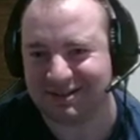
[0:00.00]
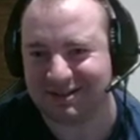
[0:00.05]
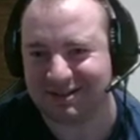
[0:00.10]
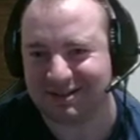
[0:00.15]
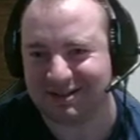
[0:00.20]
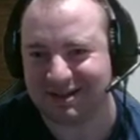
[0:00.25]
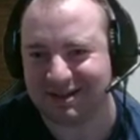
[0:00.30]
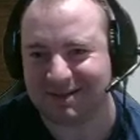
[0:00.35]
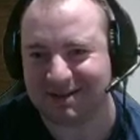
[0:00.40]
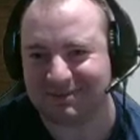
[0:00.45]

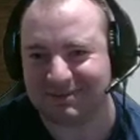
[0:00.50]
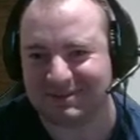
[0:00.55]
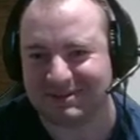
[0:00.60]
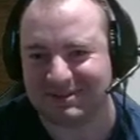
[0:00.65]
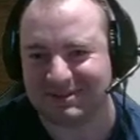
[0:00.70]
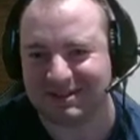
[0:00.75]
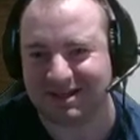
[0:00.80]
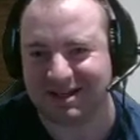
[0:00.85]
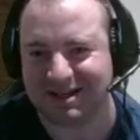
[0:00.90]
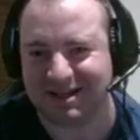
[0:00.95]
That was
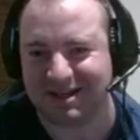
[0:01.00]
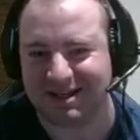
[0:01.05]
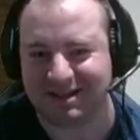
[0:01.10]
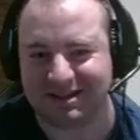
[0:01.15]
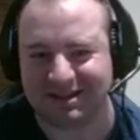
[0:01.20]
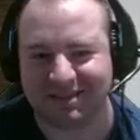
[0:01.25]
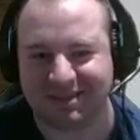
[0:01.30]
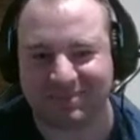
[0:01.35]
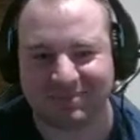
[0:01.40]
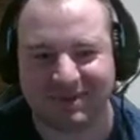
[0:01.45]

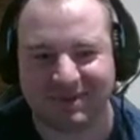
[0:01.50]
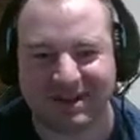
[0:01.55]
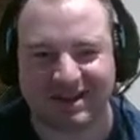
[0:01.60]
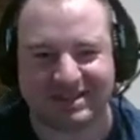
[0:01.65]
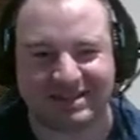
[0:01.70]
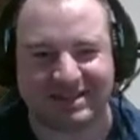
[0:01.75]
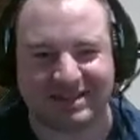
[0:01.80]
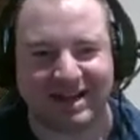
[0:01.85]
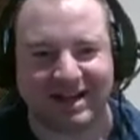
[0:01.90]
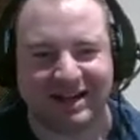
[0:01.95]
the
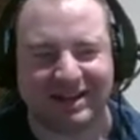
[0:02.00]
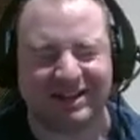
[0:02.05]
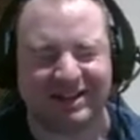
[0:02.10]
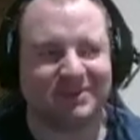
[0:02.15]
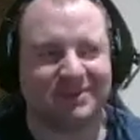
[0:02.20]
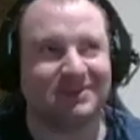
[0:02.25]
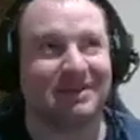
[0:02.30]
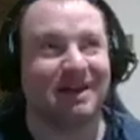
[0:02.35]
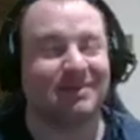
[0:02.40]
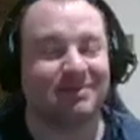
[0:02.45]
best I could
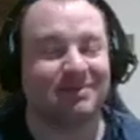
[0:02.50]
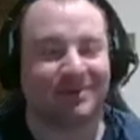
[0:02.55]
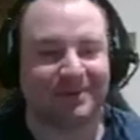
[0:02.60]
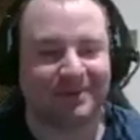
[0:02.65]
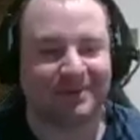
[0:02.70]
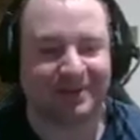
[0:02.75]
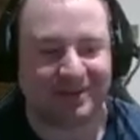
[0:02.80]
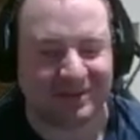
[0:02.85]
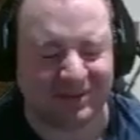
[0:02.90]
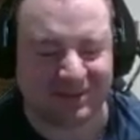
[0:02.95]
do that
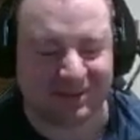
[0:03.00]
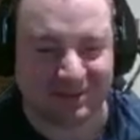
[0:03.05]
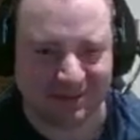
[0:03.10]
bonus.